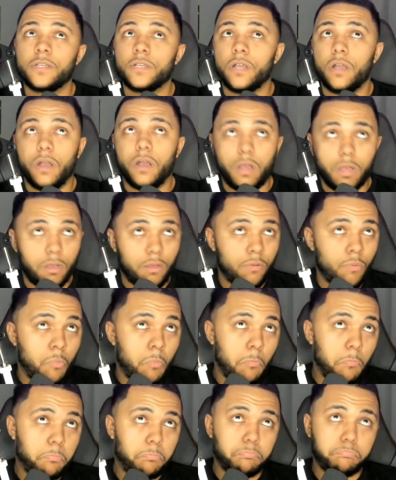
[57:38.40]

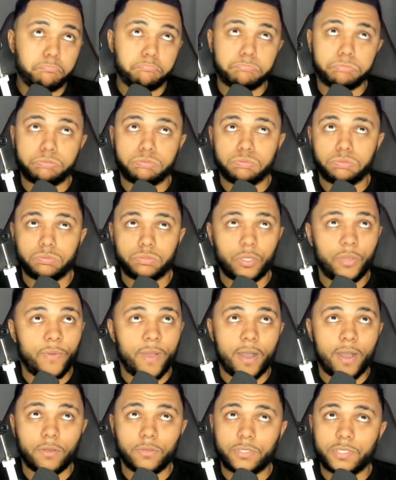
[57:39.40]
Who
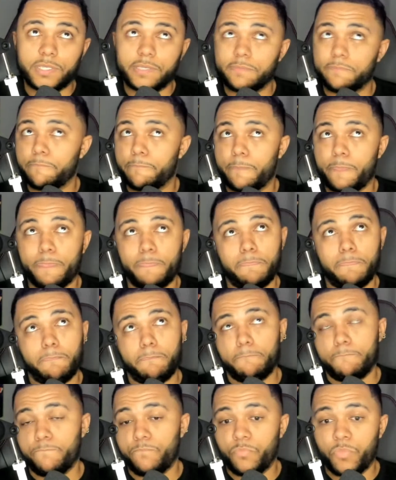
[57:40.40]
else?
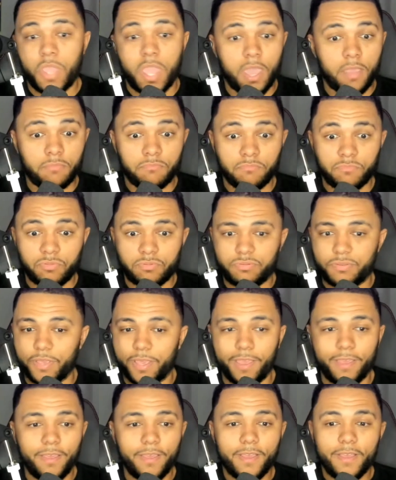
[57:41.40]
Yeah,
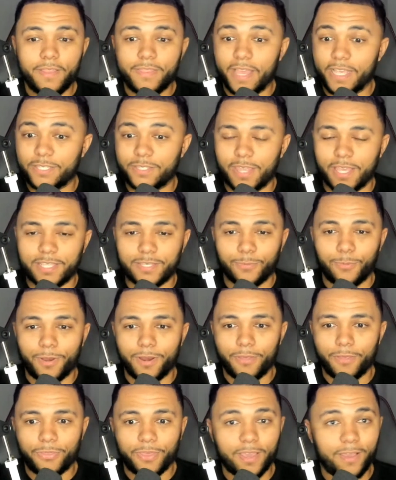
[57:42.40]
that's the one
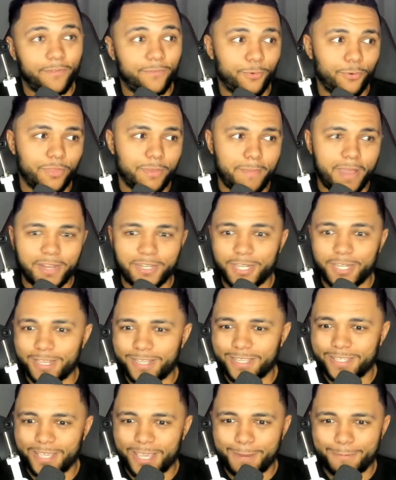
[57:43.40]
I think of. All the
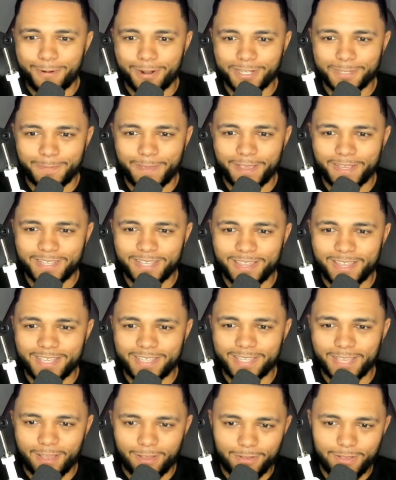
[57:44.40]
Manchester City prospects that they
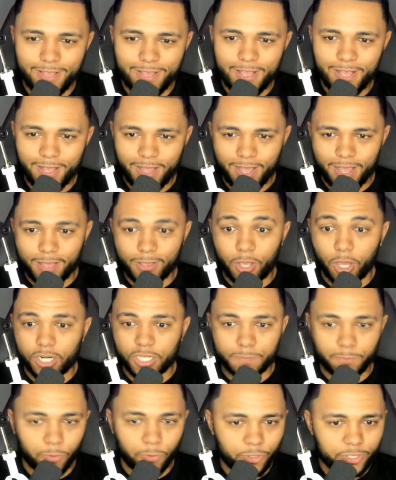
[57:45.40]
sell.
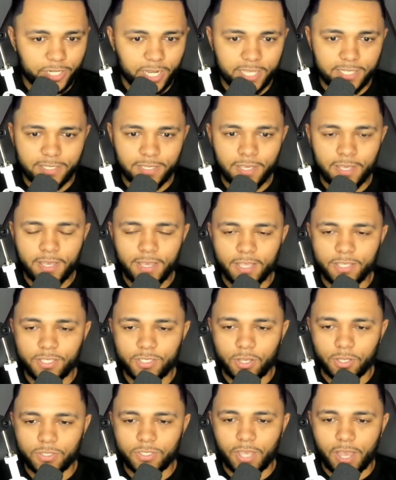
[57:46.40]
Carlos Borges has
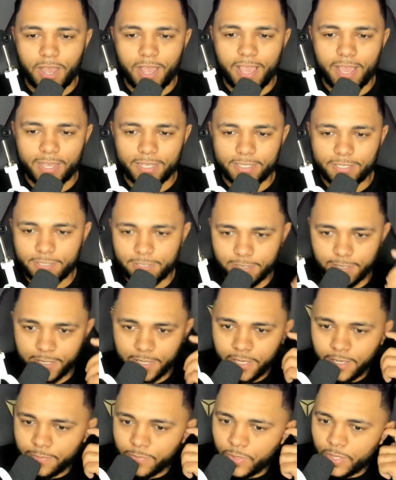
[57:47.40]
gone to Ajax
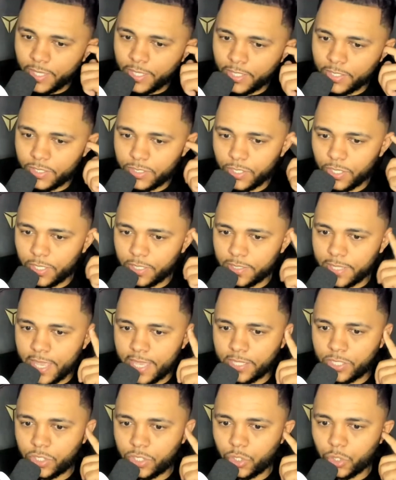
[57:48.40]
there
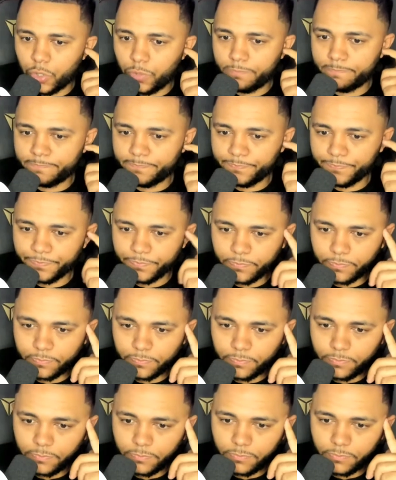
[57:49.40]
too.
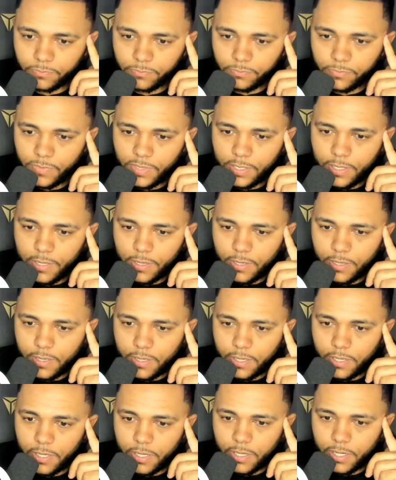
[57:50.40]

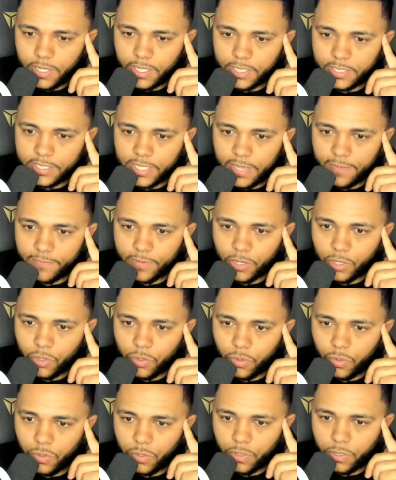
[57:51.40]
Let's have a
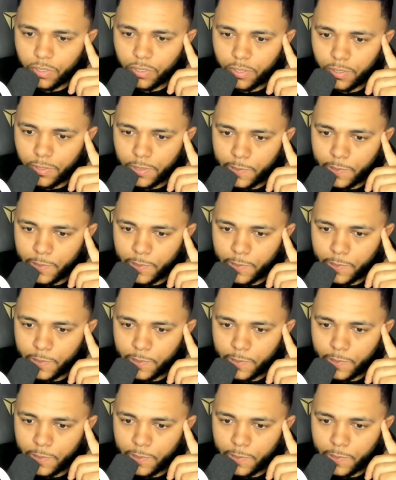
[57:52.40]
look.